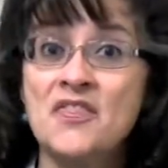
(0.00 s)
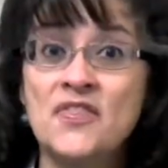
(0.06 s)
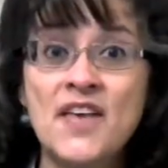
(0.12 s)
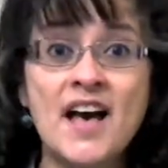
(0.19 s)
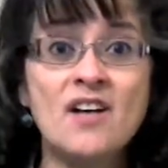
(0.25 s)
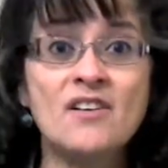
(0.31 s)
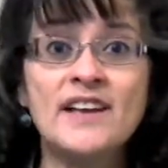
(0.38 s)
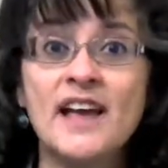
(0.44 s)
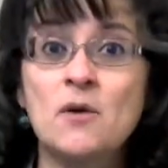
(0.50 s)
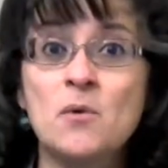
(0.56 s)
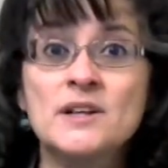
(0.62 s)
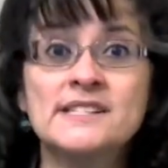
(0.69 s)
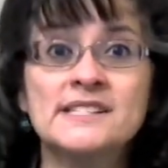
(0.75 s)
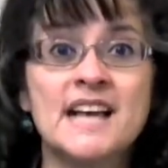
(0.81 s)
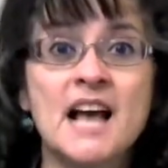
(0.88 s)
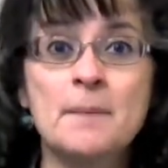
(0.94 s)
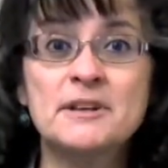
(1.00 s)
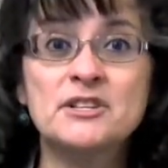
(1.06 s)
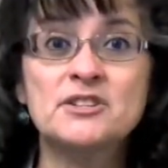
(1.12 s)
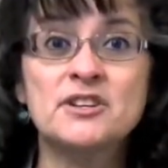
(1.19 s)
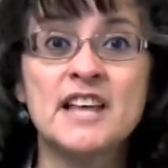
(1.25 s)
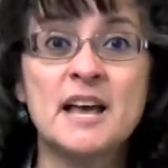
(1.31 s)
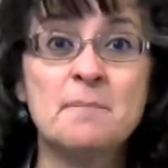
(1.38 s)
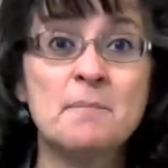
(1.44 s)
They'll get what's coming
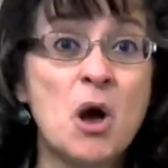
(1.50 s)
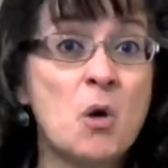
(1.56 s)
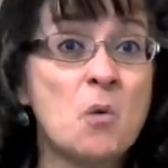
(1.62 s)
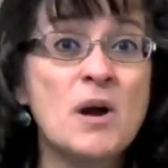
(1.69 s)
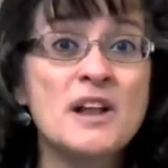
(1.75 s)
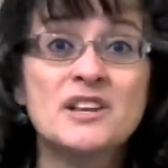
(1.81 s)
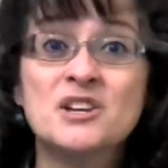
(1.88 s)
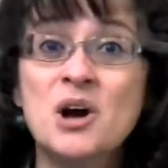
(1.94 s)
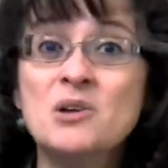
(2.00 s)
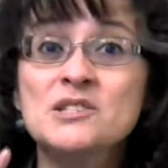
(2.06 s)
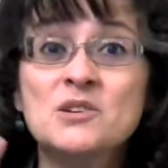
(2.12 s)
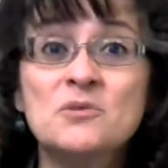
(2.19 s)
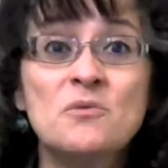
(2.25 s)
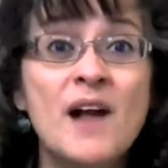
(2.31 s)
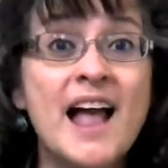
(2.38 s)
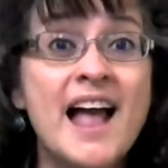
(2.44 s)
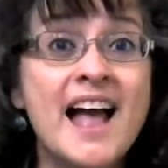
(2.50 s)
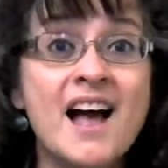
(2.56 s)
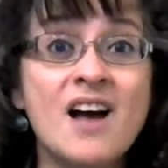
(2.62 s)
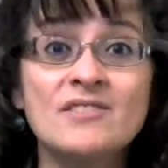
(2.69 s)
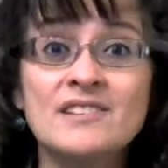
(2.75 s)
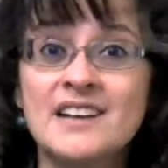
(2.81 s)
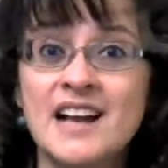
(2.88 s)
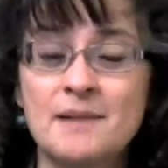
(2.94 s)
to them. What goes
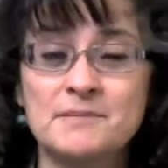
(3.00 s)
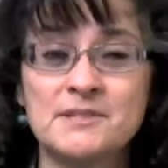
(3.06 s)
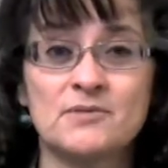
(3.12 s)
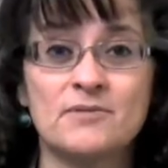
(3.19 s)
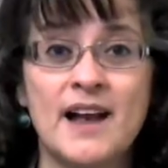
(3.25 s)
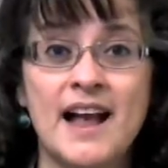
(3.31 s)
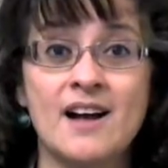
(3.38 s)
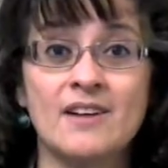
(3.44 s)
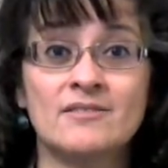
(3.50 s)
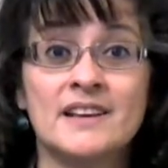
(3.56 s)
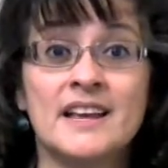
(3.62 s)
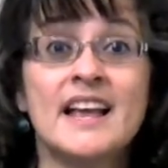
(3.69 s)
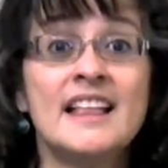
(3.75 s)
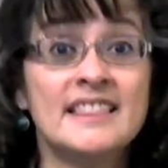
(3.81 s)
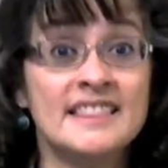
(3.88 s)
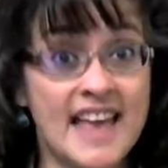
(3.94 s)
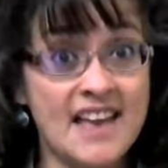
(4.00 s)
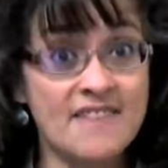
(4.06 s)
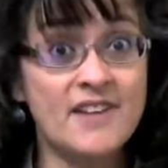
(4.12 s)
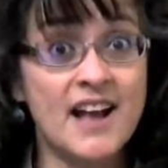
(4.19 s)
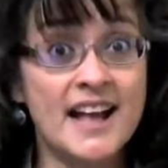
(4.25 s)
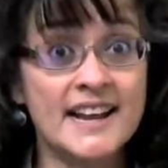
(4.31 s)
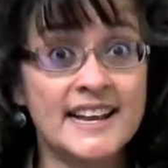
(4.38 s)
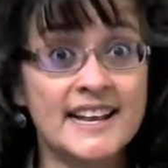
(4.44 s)
around comes around. They've
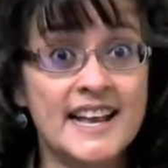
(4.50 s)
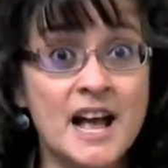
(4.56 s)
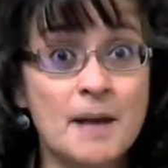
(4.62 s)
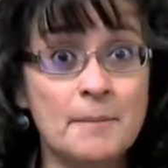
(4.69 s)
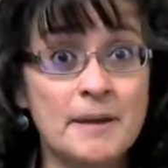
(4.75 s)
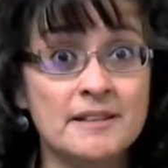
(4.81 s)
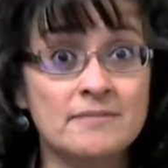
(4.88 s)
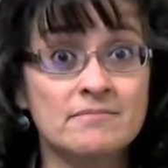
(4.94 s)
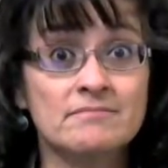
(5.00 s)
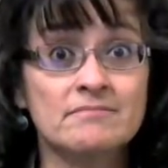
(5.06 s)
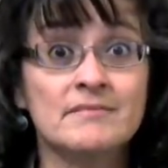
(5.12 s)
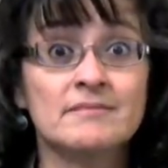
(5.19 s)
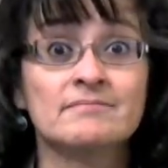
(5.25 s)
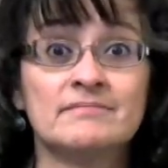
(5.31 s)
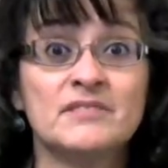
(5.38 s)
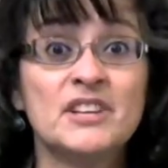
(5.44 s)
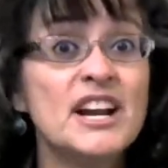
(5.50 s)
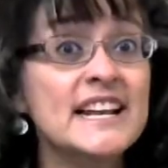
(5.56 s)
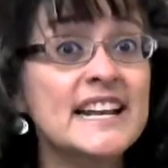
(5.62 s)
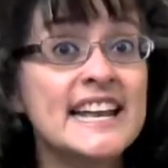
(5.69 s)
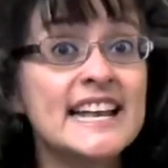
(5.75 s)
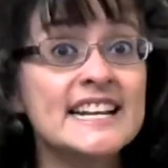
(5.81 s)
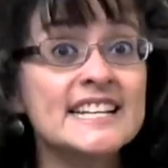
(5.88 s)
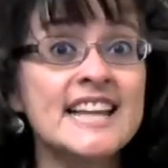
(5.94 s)
got it coming. They're going
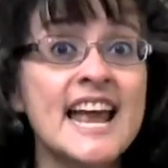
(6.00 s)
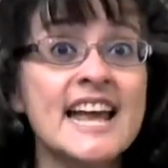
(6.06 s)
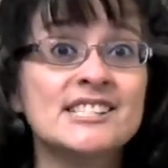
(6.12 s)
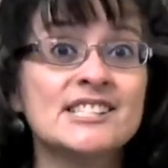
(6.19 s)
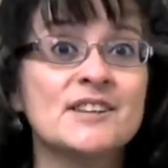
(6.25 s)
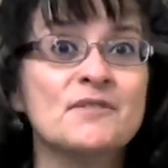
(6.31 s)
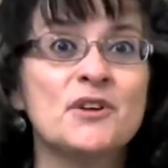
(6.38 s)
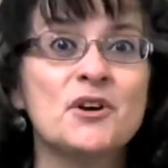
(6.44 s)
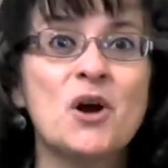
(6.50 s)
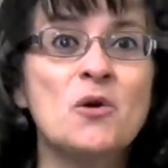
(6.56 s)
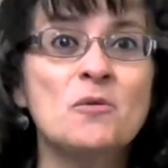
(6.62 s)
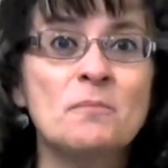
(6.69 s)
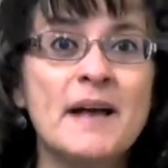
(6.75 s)
to get a taste of their own